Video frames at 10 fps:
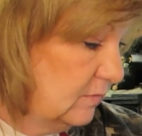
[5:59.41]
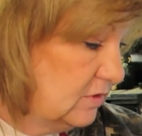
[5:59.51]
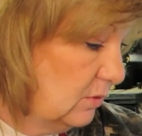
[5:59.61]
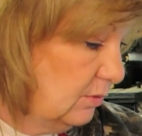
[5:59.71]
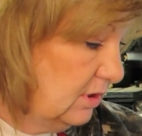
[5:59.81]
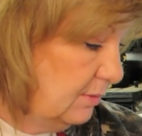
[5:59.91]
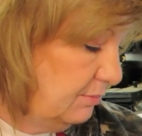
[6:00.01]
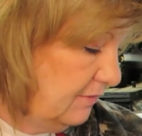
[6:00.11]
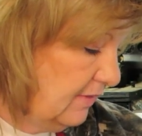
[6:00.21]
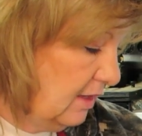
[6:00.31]
So we're going to
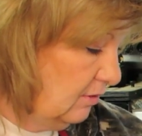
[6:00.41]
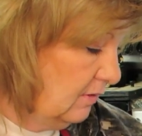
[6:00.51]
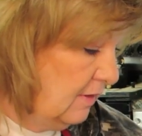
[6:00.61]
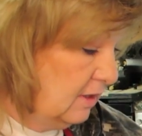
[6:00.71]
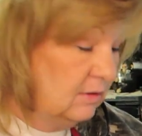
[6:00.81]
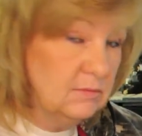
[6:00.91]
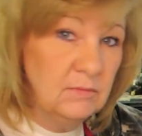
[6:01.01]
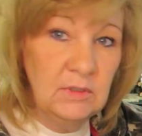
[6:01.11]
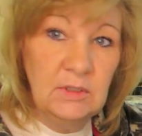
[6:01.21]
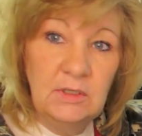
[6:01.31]
put that on there
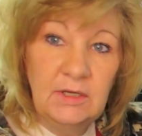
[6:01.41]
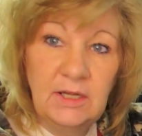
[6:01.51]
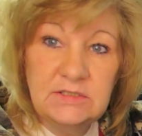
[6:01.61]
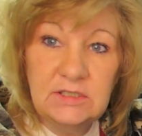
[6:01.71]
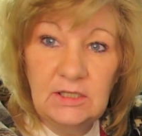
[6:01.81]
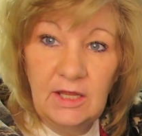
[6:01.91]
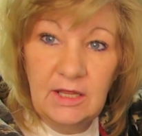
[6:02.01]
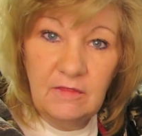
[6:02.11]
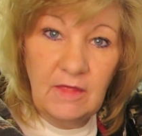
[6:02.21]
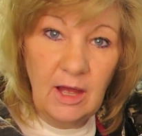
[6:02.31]
nicely
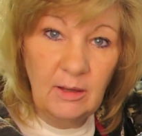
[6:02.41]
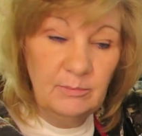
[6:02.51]
like that.